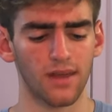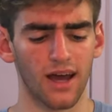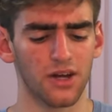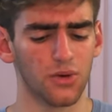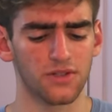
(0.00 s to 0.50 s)

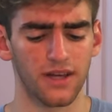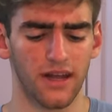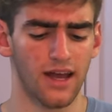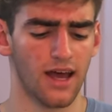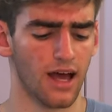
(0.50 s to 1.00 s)
I noticed that
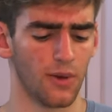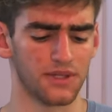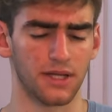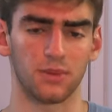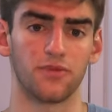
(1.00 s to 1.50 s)
I was
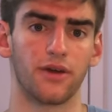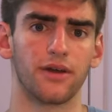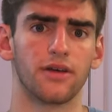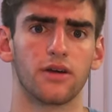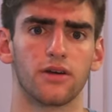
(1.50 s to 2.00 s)
getting some
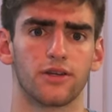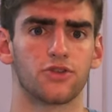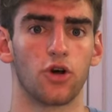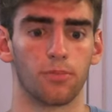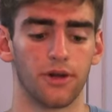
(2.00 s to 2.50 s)
very uh,
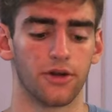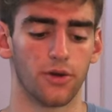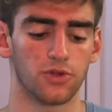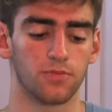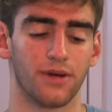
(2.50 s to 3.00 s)
strong bitter
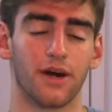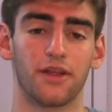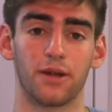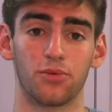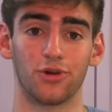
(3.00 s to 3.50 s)
notes, but now
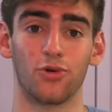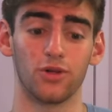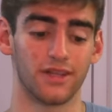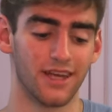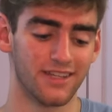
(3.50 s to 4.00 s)
that I brewed it
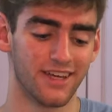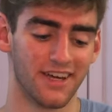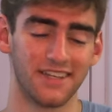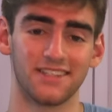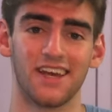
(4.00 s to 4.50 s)
only 10
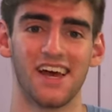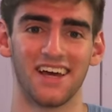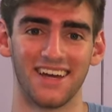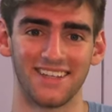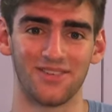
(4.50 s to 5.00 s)
seconds,
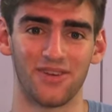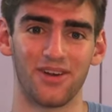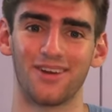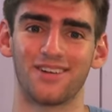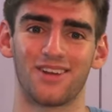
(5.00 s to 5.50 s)
it's a
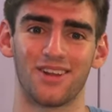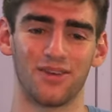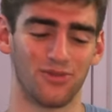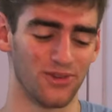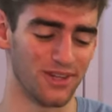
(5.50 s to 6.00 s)
very
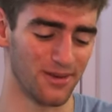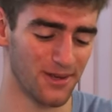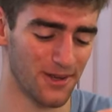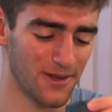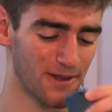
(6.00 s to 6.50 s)
delightful tea.
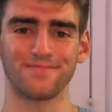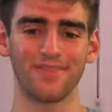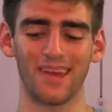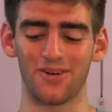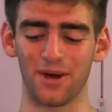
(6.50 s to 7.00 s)

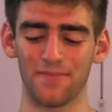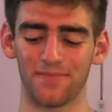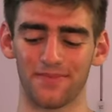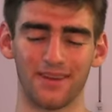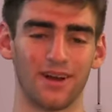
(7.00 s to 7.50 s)
Okay,
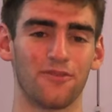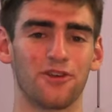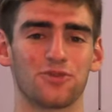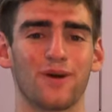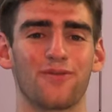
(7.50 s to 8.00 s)
I'll
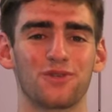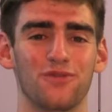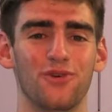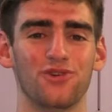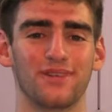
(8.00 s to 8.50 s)
finish my first
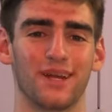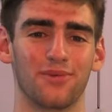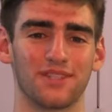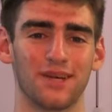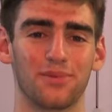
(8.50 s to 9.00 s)
infusion and we'll
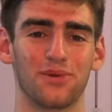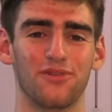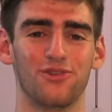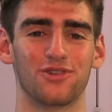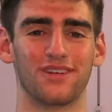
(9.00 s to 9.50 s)
skip to
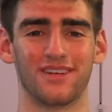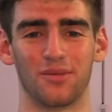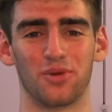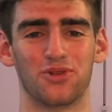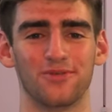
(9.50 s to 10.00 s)
infusion
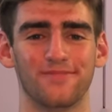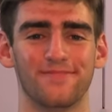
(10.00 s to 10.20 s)
number two.